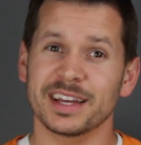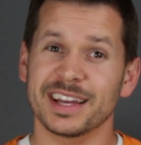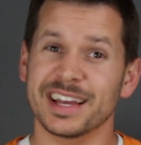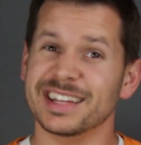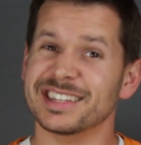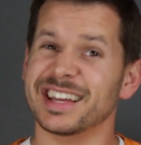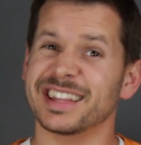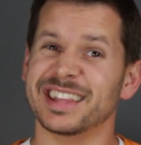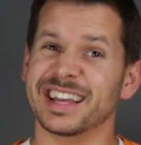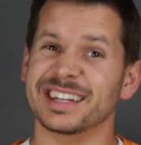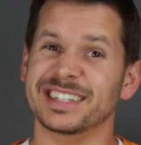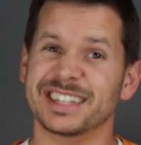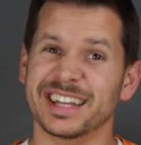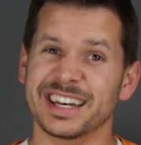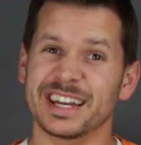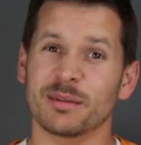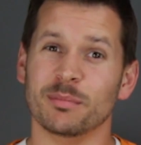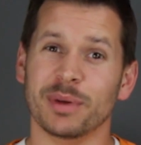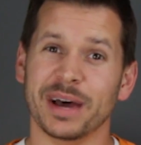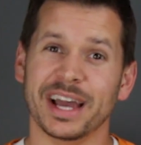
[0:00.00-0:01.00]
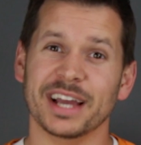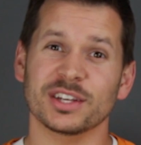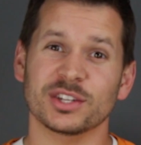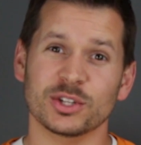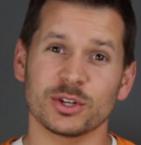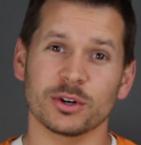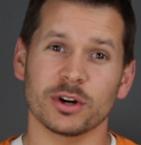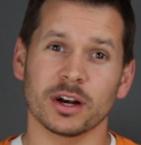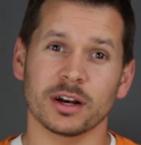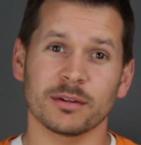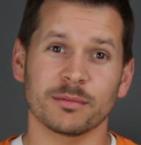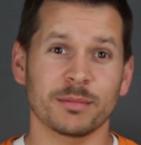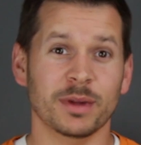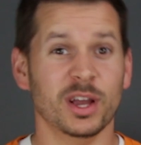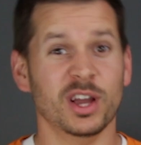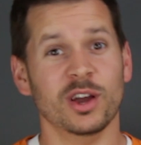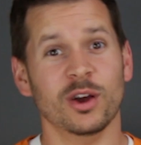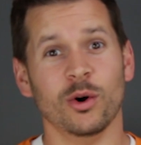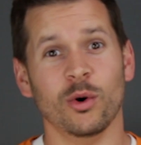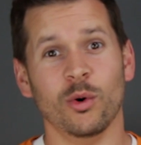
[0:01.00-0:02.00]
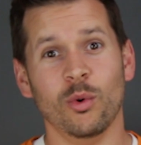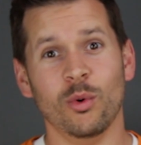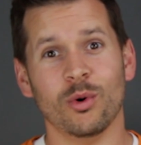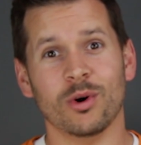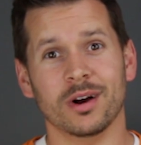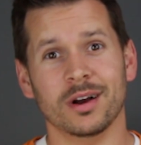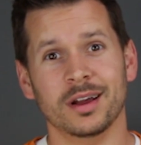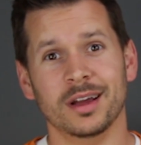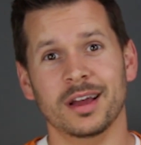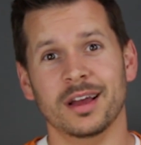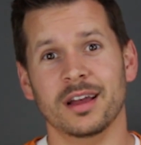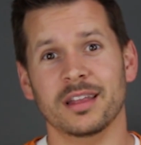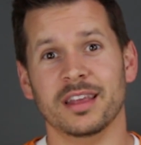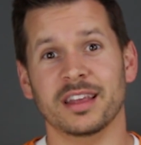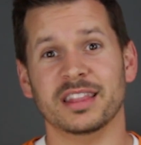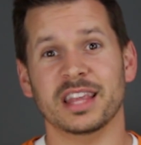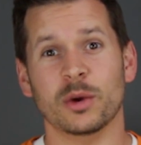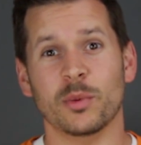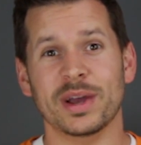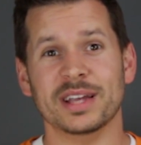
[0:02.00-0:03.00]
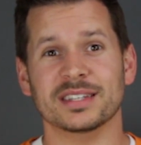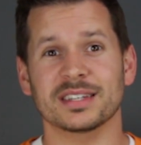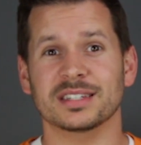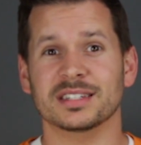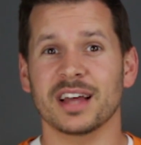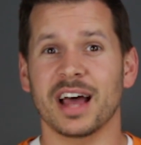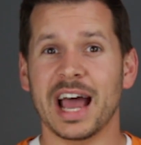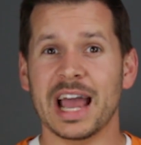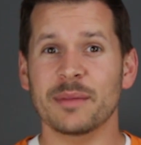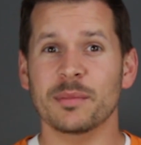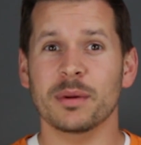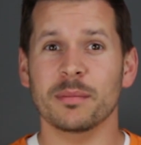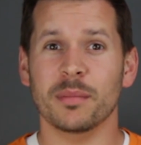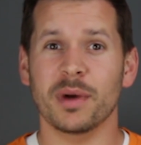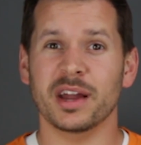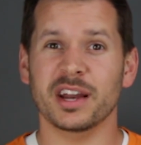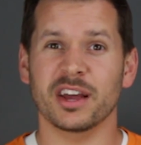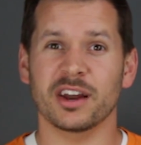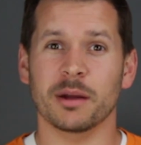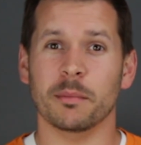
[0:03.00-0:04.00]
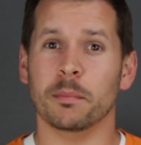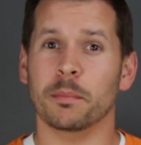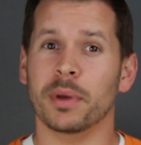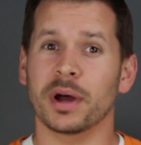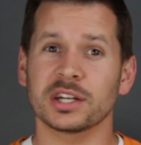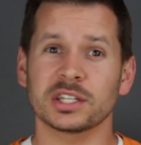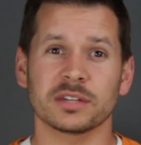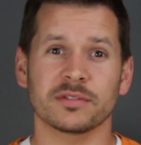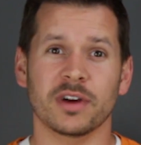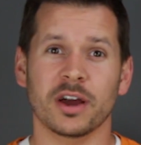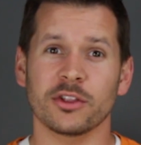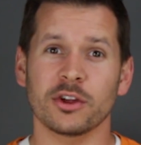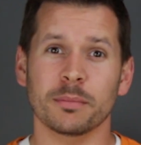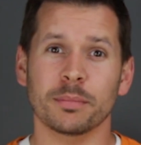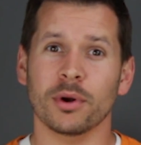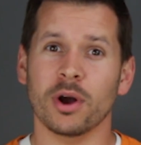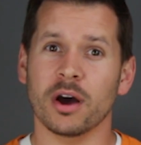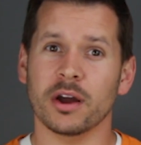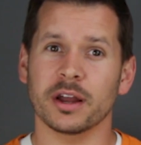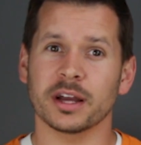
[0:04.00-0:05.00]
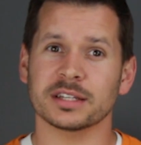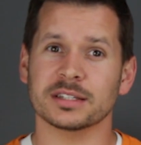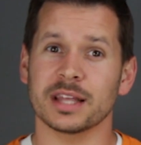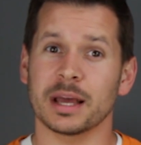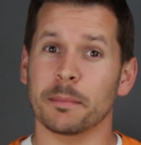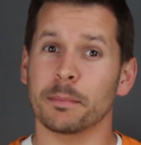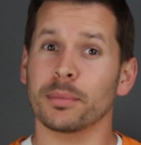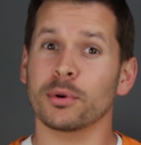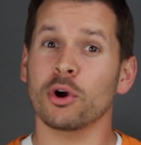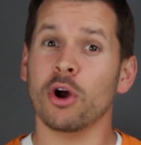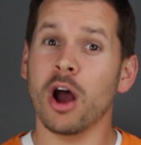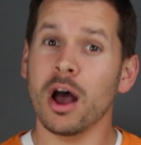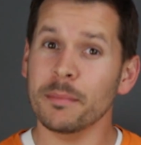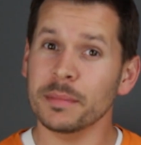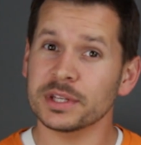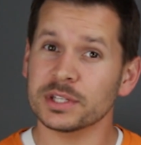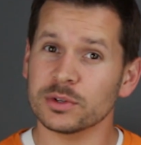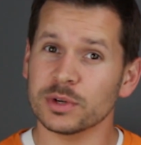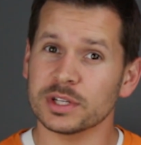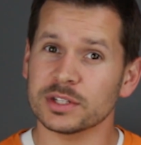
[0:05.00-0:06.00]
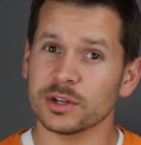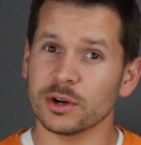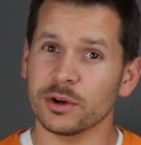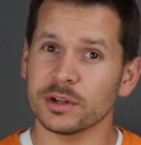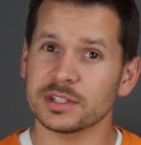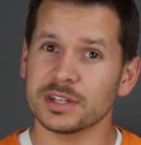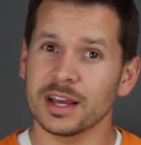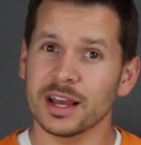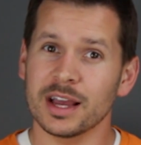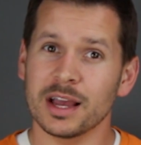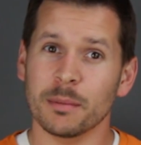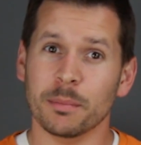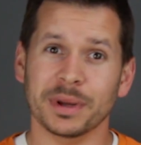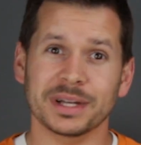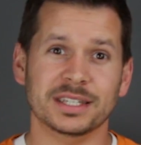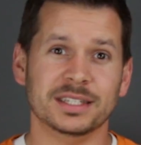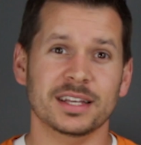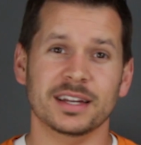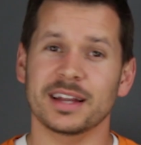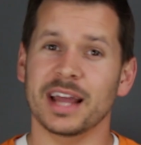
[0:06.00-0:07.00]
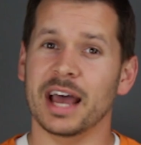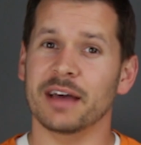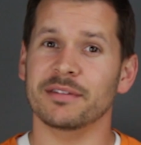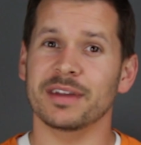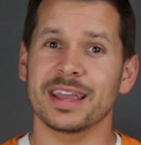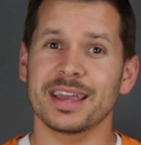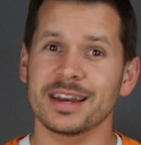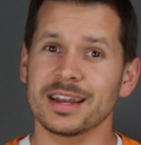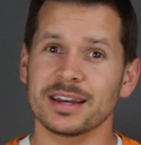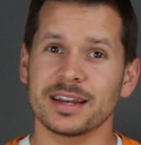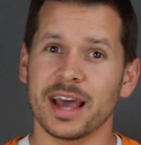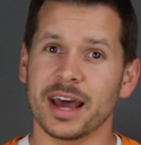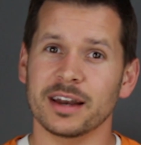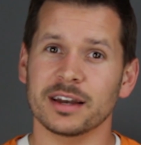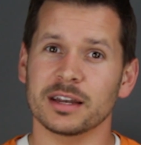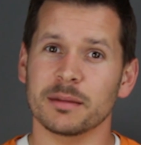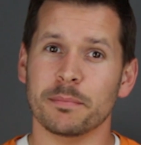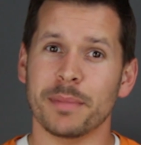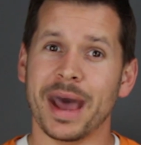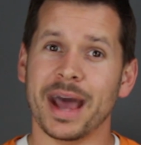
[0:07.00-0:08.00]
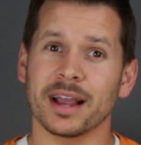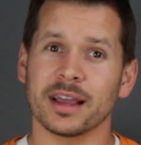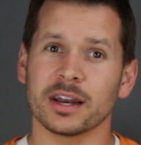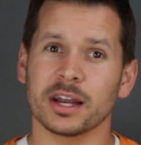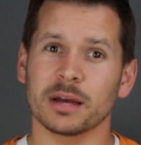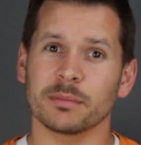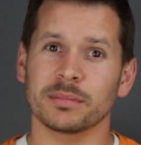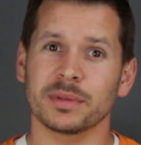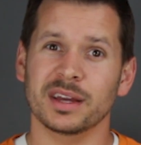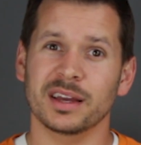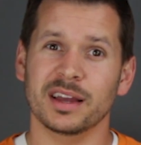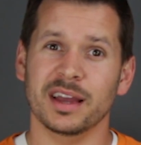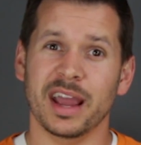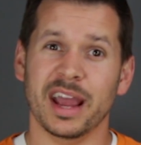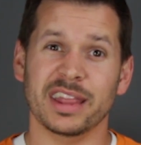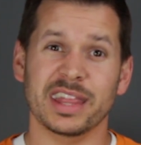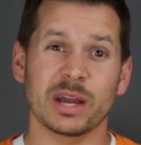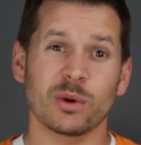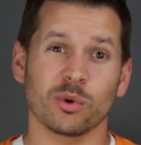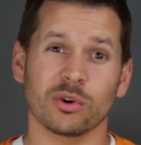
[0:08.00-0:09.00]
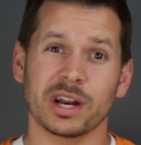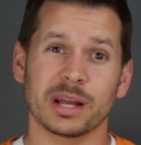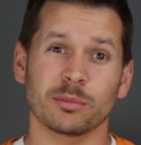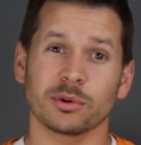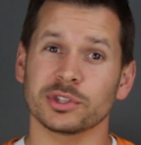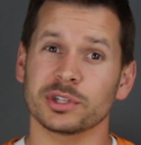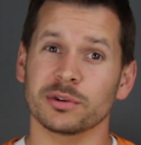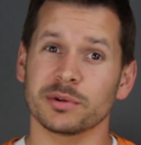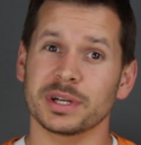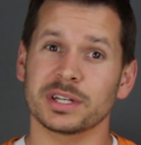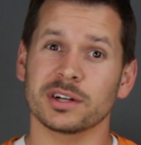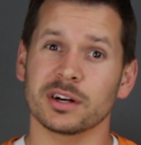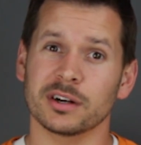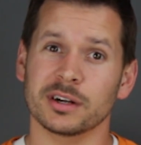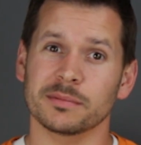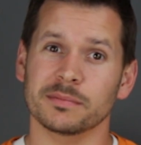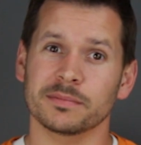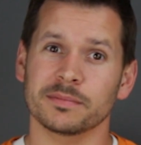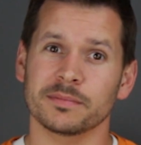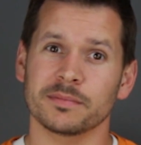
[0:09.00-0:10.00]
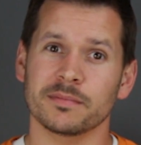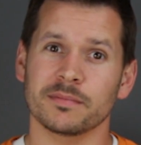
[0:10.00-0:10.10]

Is that they didn't buy it sooner, or that they wasted time and money on a bunch of other products that promised results but didn't have any data to back it up, and they weren't able to return them.